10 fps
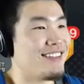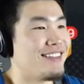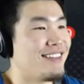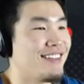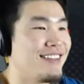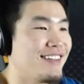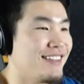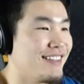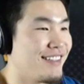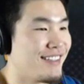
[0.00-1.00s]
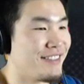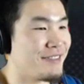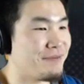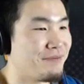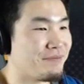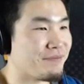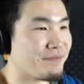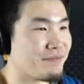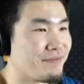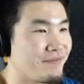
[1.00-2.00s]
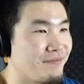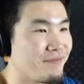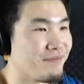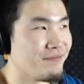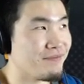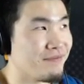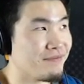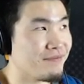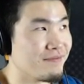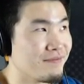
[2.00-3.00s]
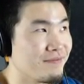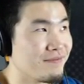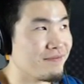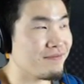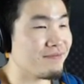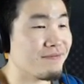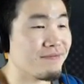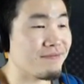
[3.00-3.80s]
(not speaking)